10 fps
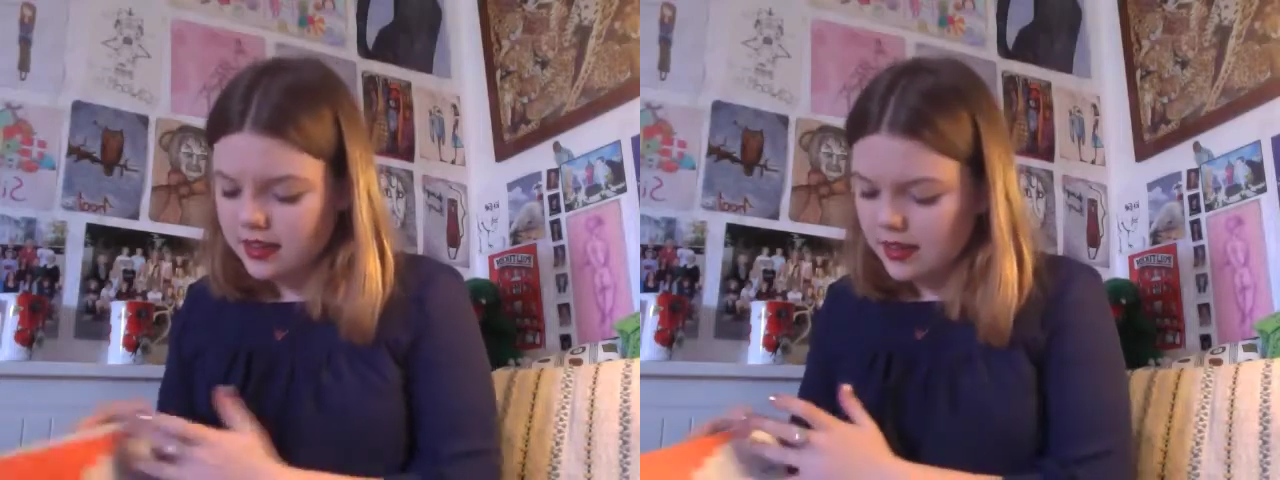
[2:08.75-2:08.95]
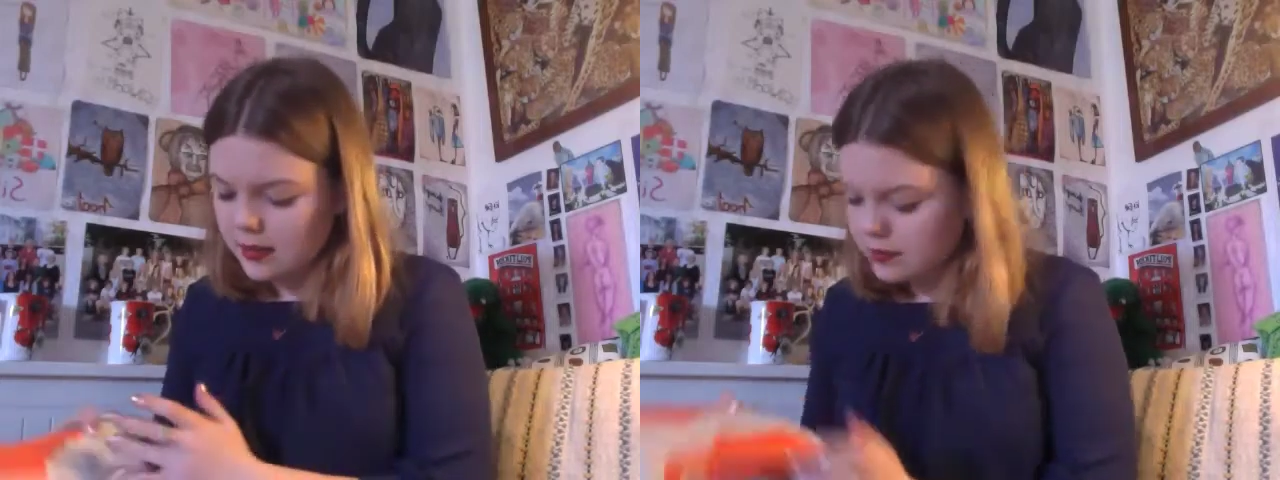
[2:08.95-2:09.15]

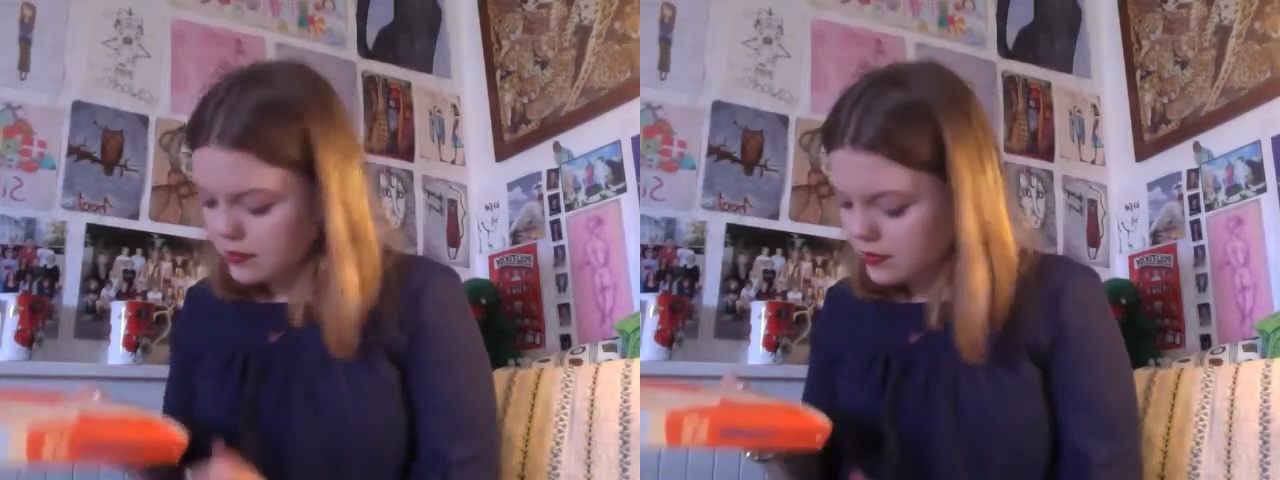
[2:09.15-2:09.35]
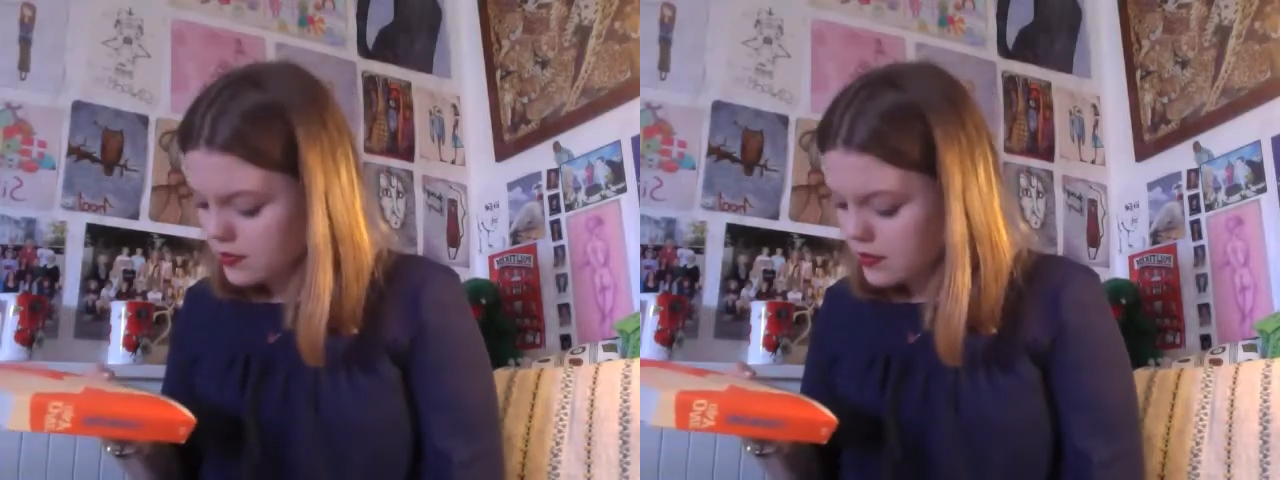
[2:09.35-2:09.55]

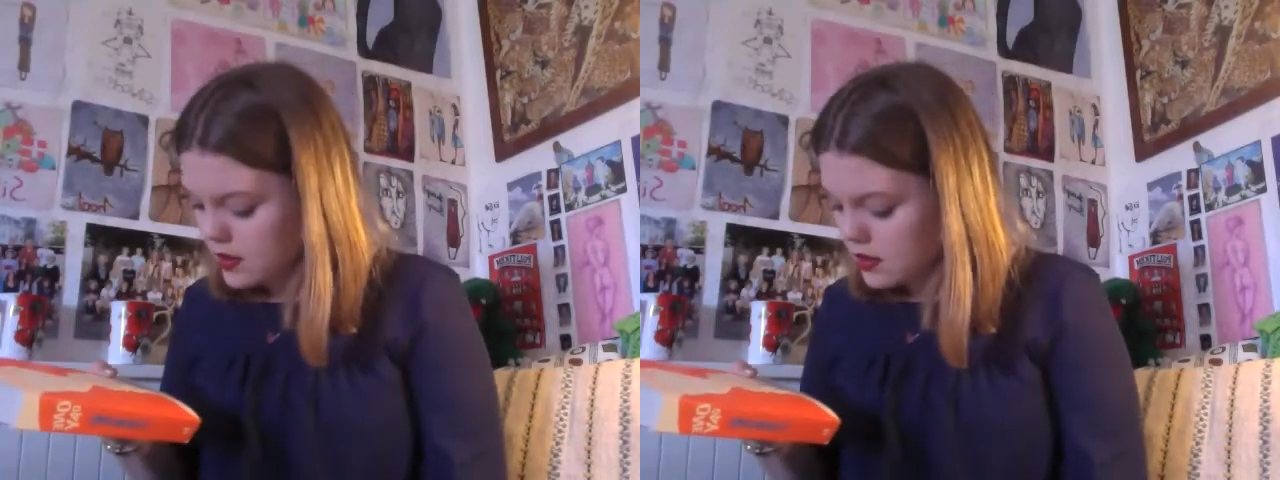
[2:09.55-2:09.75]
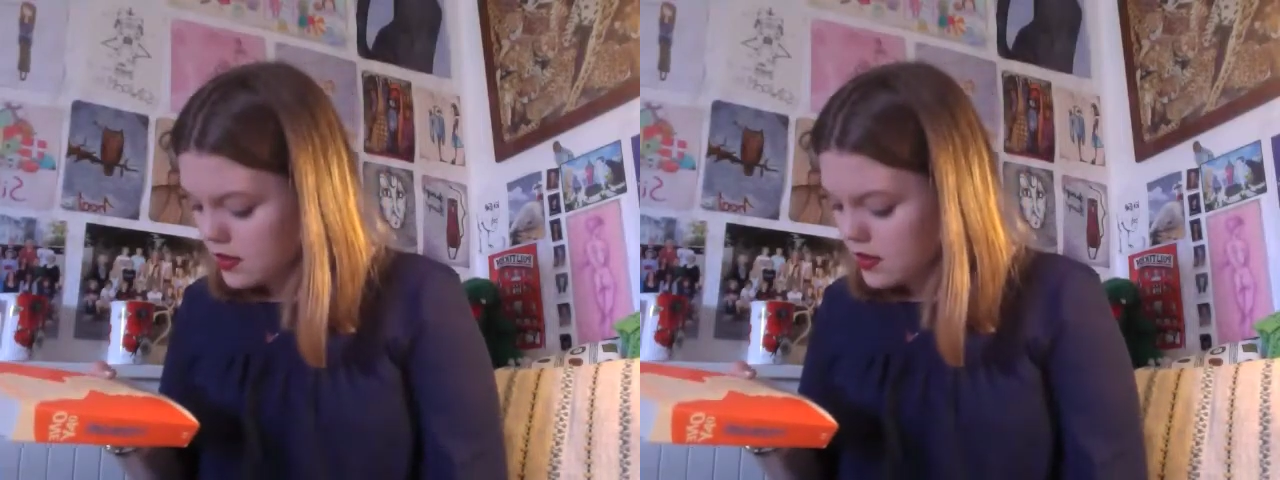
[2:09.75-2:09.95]

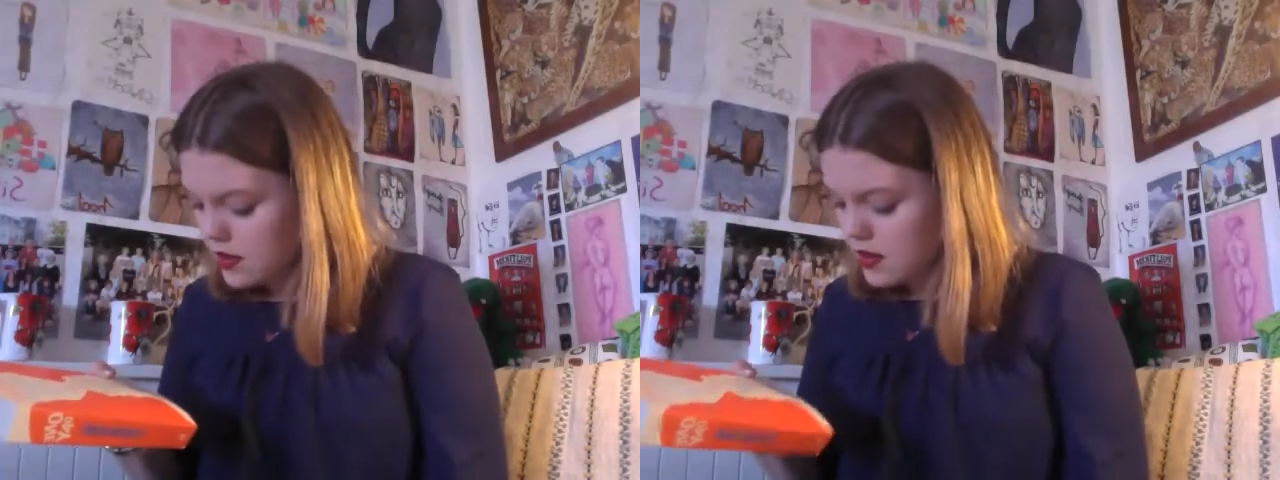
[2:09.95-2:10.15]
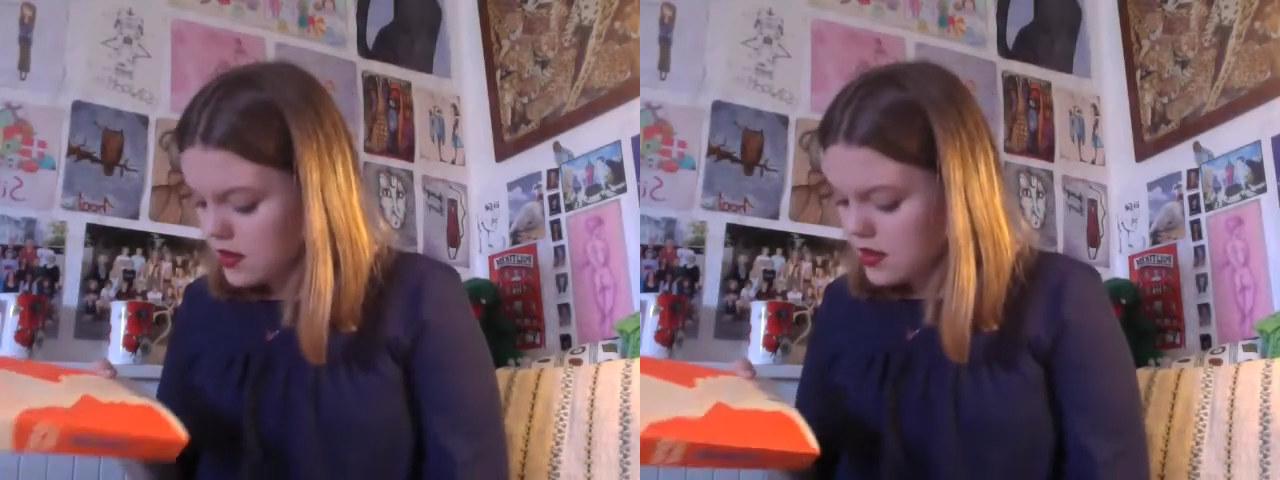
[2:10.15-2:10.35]

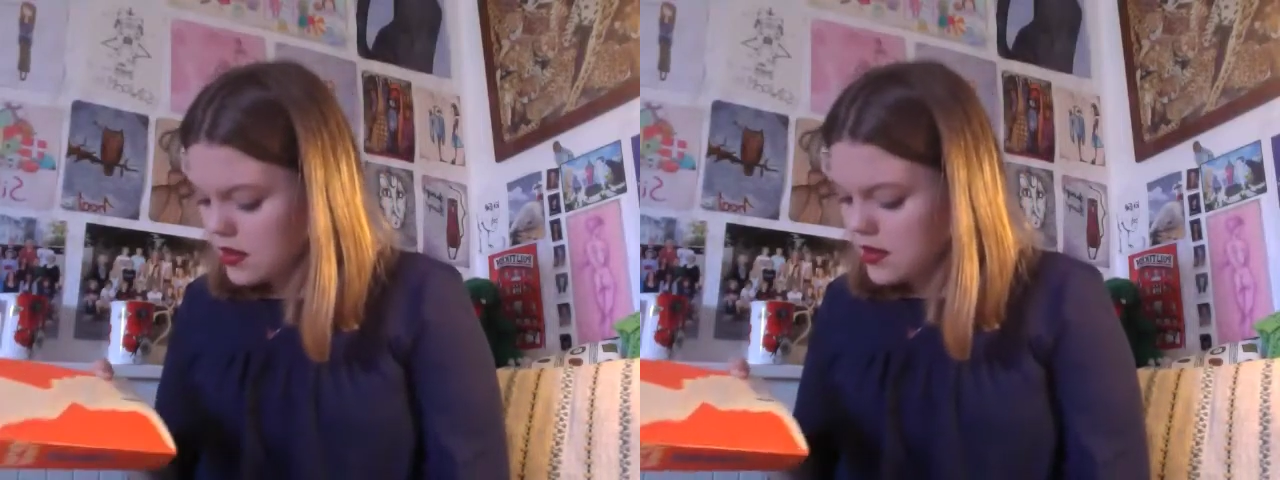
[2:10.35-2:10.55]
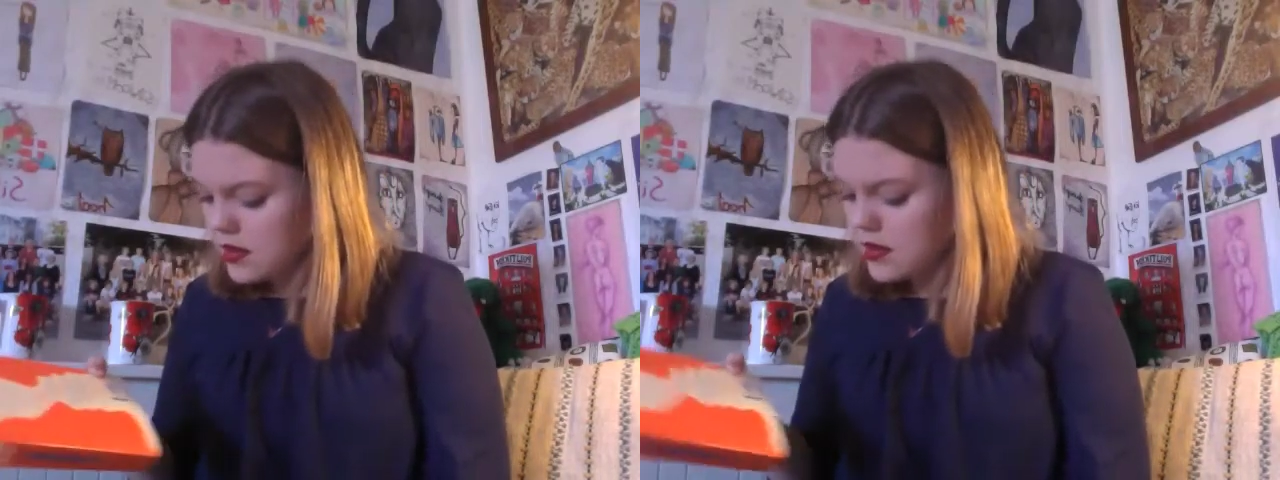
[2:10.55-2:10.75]

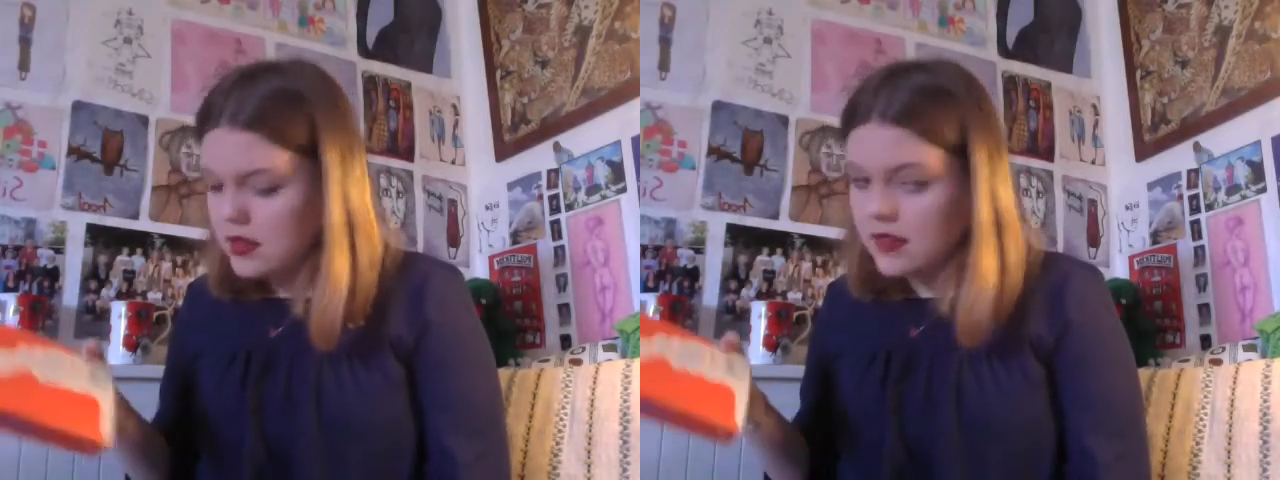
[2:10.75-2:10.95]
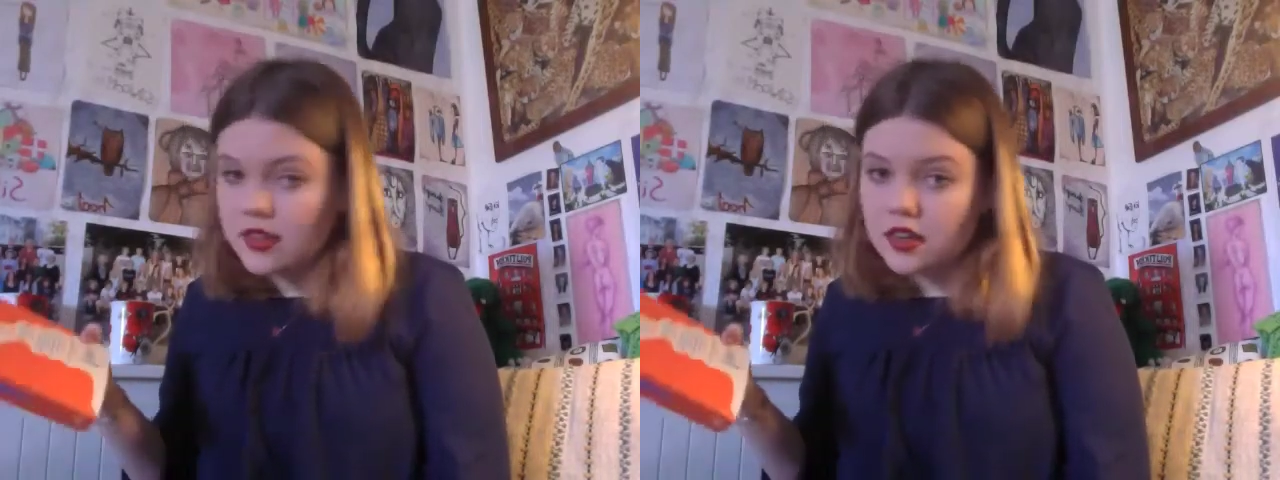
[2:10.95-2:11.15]

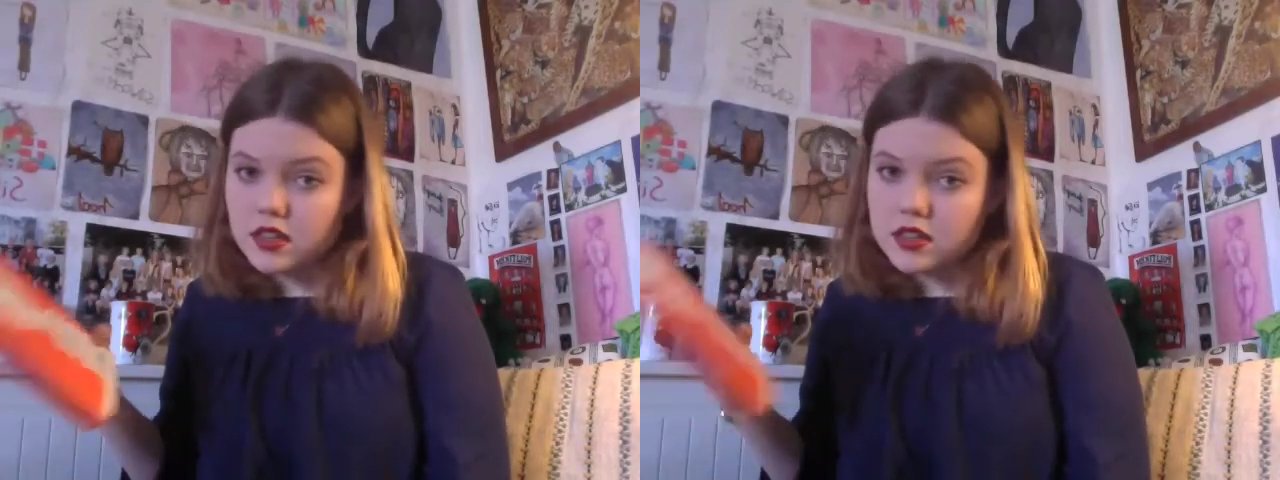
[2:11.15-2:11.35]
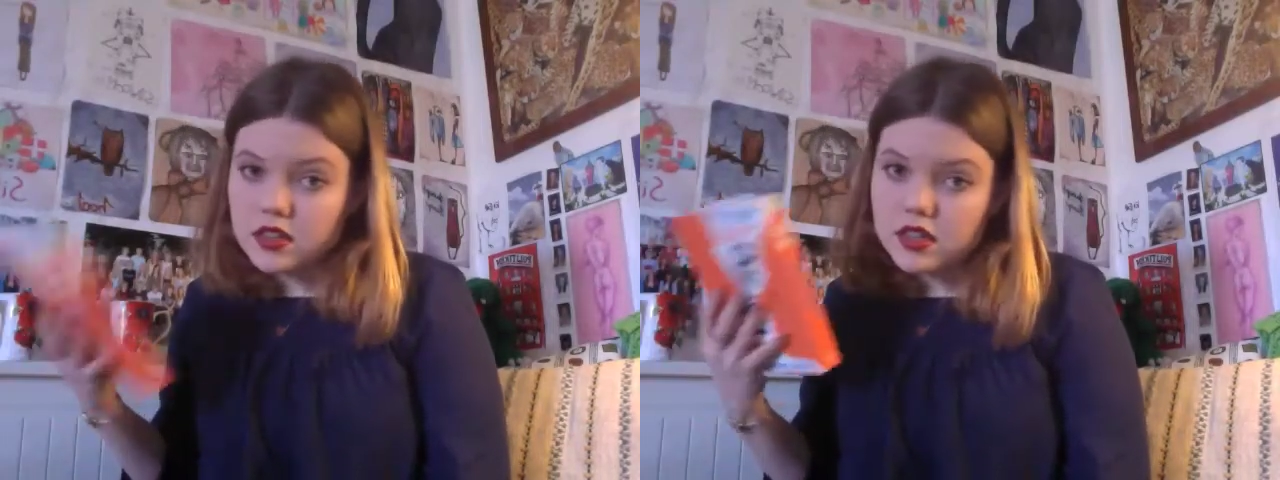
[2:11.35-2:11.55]

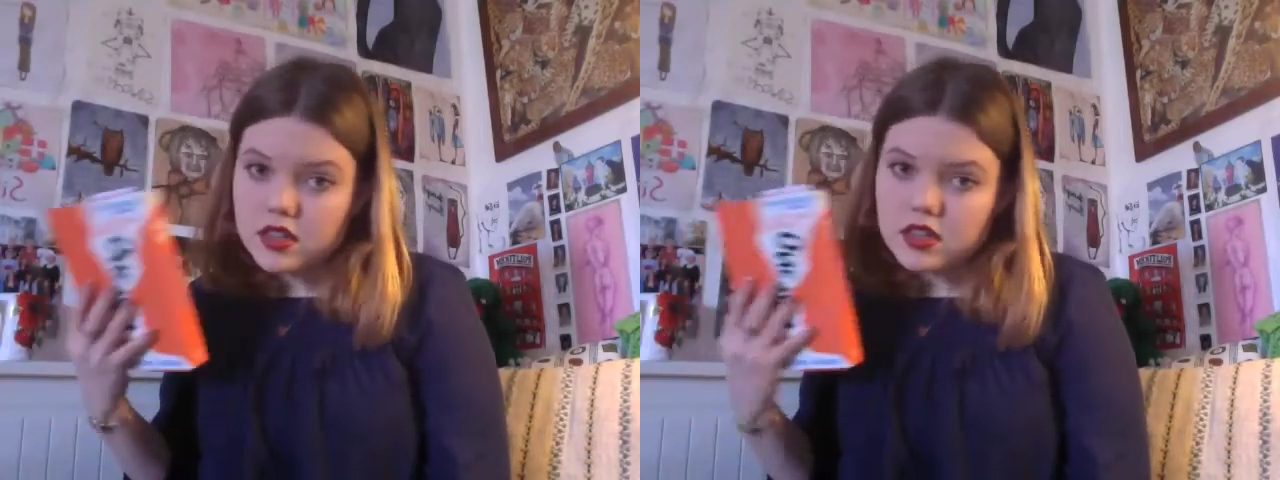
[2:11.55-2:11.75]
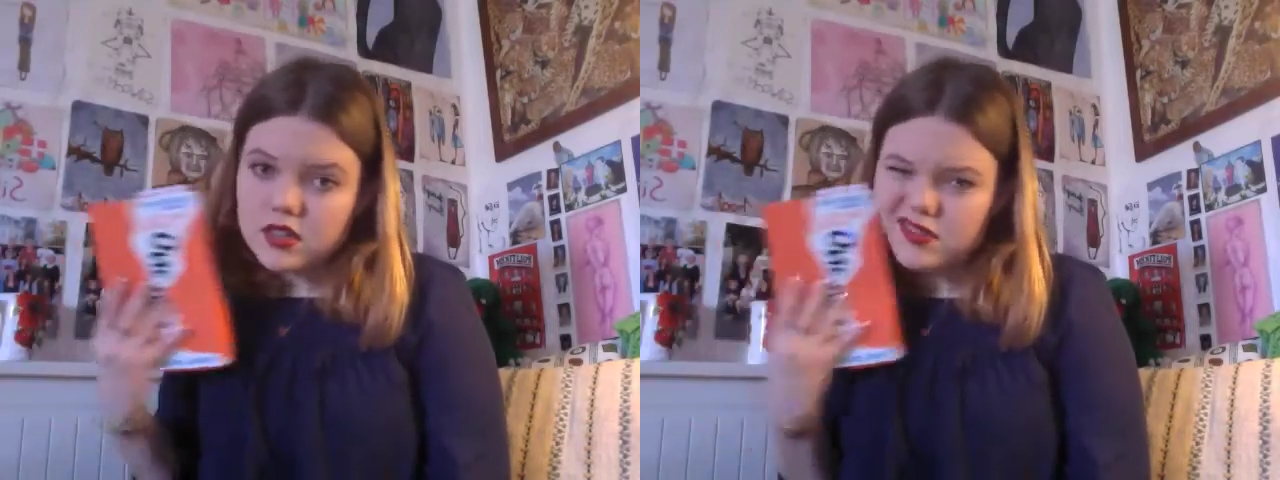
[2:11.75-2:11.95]

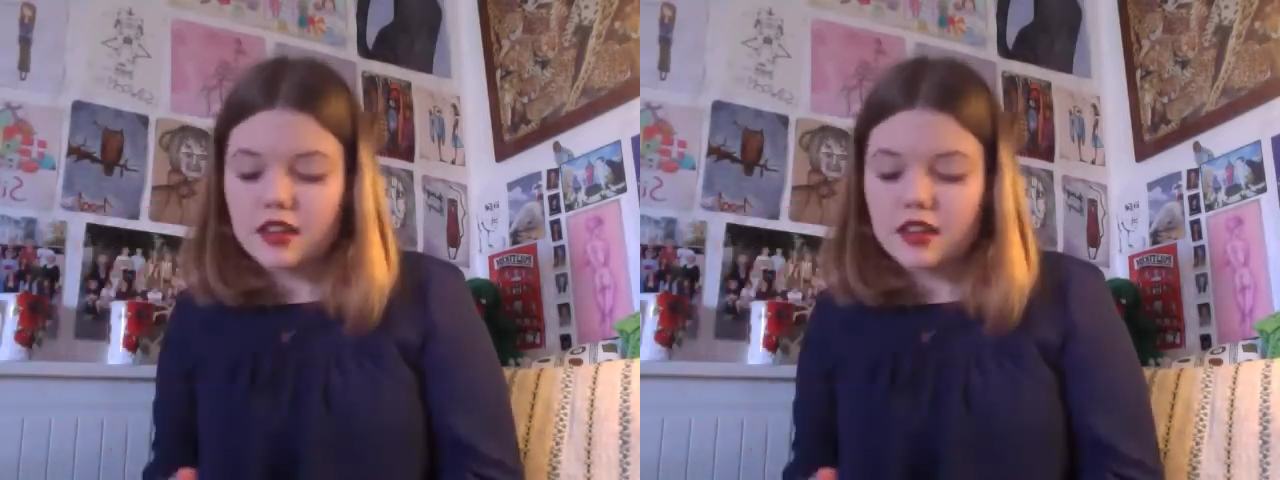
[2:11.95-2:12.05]
$7.99.